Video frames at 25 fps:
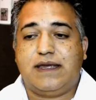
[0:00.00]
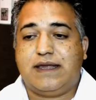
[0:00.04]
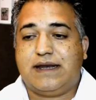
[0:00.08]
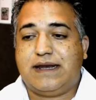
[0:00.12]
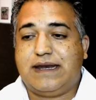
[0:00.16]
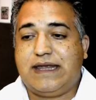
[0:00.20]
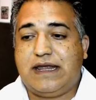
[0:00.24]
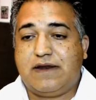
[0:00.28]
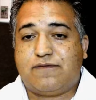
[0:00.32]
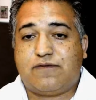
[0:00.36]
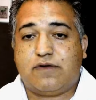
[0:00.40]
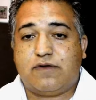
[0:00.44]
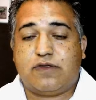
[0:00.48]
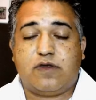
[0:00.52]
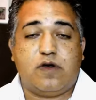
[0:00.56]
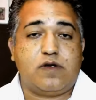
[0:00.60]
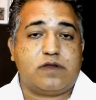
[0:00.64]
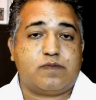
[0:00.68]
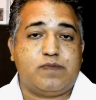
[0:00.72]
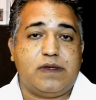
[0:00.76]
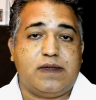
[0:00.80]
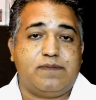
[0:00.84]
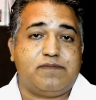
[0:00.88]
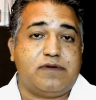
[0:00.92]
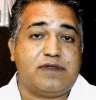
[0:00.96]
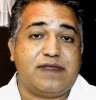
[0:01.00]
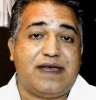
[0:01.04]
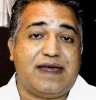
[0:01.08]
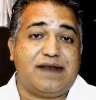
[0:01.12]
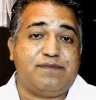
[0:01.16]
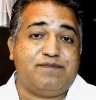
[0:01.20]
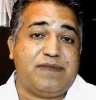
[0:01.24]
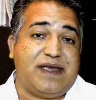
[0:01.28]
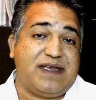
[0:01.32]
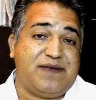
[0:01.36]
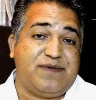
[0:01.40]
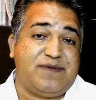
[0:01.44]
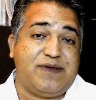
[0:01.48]
need for those people
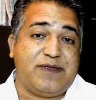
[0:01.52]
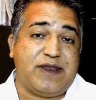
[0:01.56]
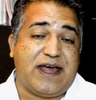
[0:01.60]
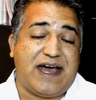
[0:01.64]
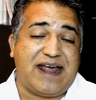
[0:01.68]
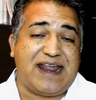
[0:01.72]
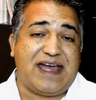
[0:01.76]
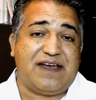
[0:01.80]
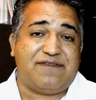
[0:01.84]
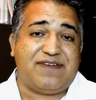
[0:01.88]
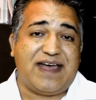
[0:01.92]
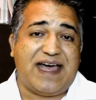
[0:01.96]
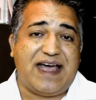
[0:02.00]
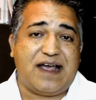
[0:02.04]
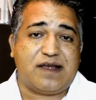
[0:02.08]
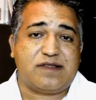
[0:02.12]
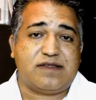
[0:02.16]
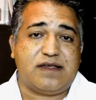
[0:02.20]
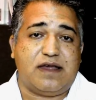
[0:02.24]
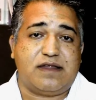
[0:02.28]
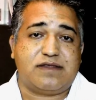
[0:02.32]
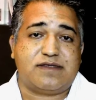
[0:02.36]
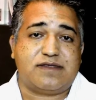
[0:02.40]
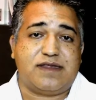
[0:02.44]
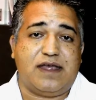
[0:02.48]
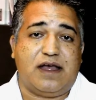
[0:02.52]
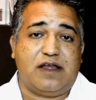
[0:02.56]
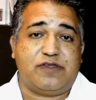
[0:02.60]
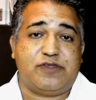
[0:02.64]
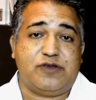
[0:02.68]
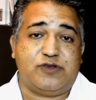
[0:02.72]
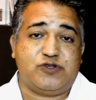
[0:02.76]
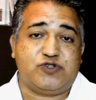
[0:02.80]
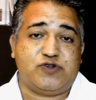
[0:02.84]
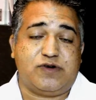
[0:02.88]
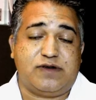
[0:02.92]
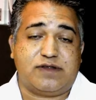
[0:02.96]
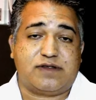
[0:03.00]
that maybe not have access to health
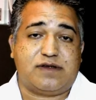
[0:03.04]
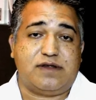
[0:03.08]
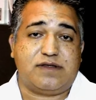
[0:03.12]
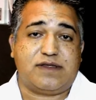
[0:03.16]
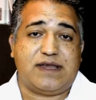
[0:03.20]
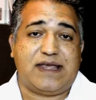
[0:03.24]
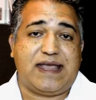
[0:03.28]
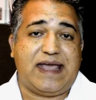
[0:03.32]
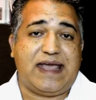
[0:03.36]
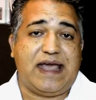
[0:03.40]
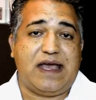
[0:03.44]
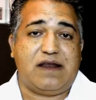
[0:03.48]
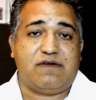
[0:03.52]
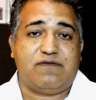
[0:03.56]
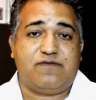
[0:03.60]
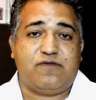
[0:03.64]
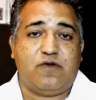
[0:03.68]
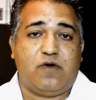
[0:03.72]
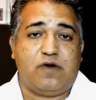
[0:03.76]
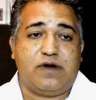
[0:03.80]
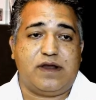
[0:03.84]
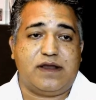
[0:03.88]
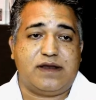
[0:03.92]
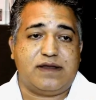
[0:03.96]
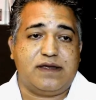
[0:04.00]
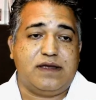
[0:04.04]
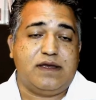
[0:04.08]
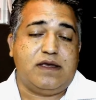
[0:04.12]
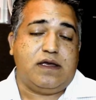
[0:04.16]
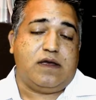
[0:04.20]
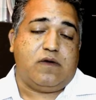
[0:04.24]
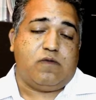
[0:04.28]
insurance because they can't afford it.